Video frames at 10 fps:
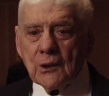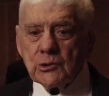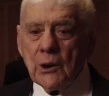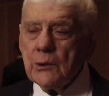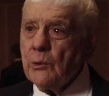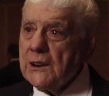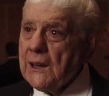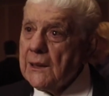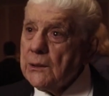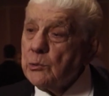So on the way
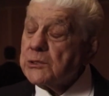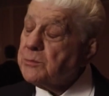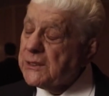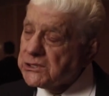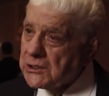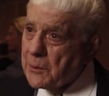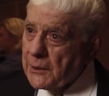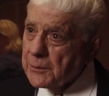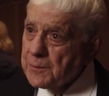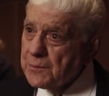down, it was
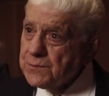midsummer.